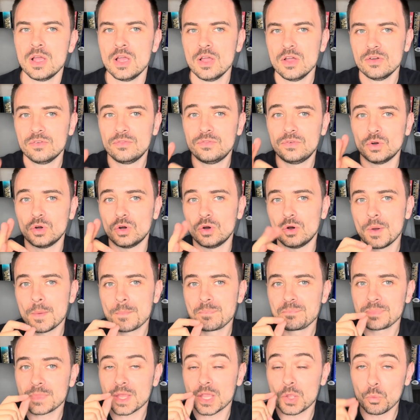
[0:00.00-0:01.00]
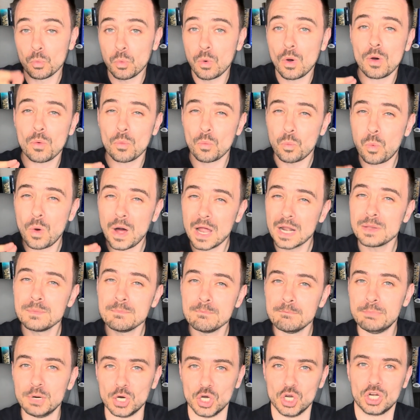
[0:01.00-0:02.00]
for what one
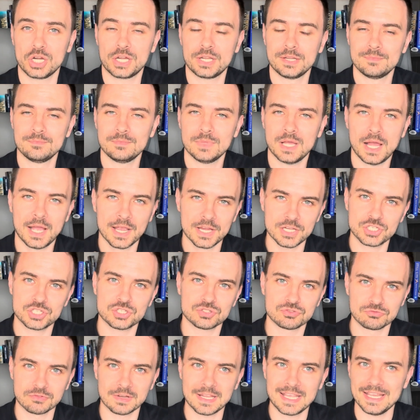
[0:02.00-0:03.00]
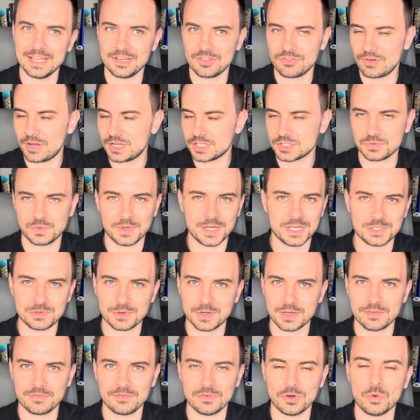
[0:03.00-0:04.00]
book I should read throughout
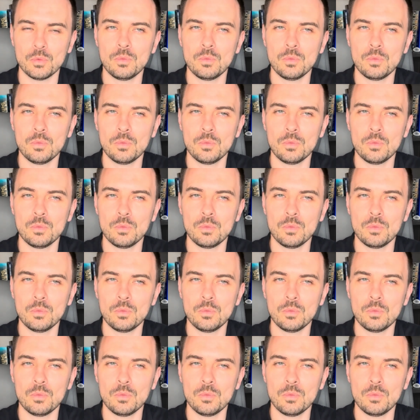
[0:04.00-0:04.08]
2024.